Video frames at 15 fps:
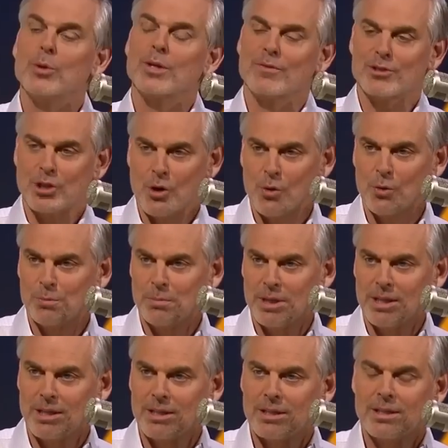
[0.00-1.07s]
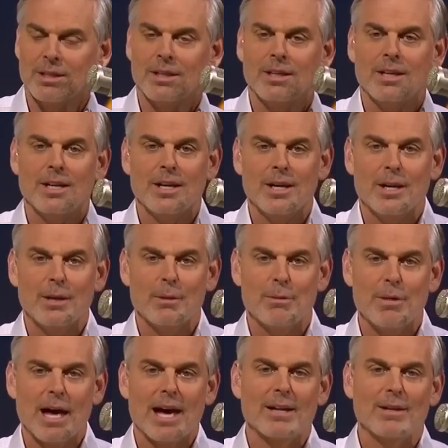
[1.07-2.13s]
would have told me
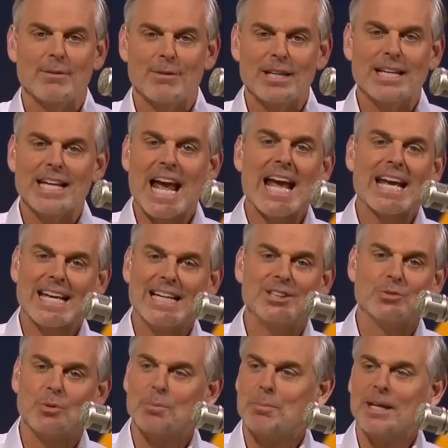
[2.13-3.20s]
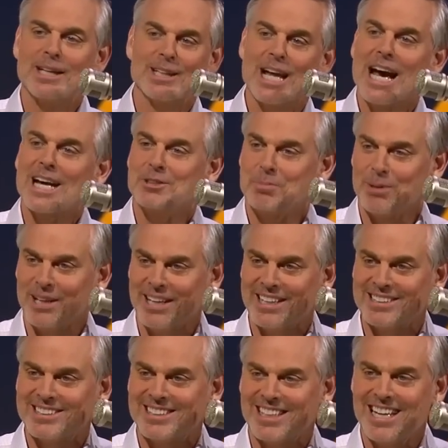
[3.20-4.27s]
that the Yankees would be in last
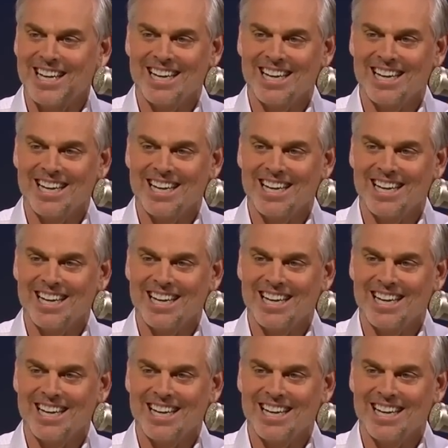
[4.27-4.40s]
place